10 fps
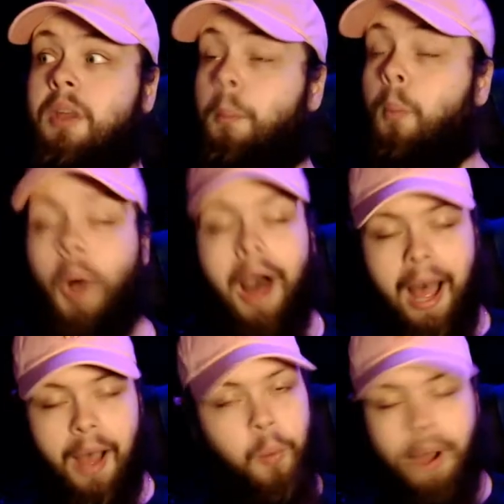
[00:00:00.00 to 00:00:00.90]
Why?
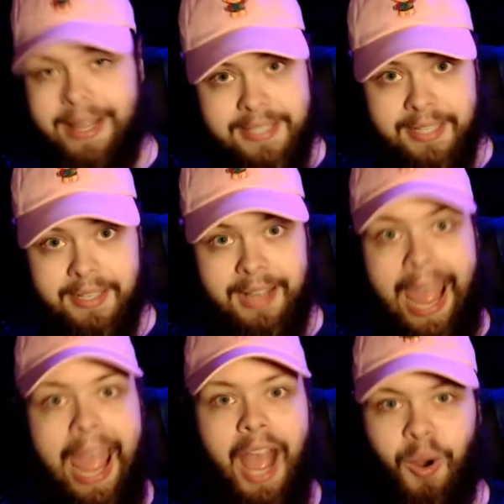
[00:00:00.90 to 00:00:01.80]
What?
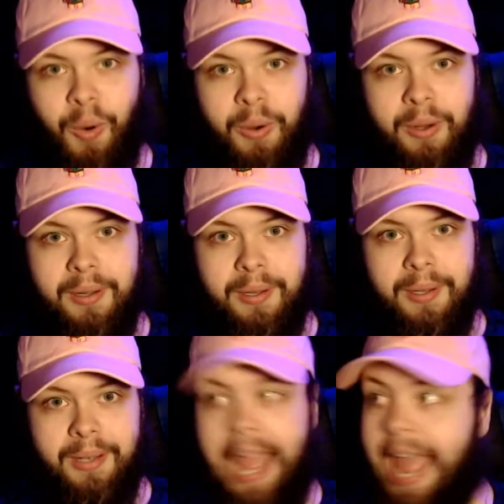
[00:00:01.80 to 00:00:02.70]
How?
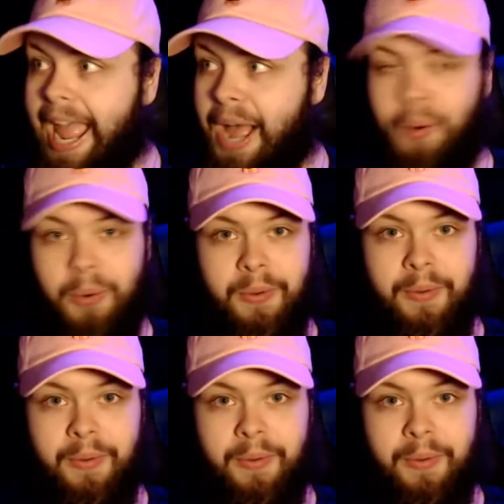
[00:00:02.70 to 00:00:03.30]
How?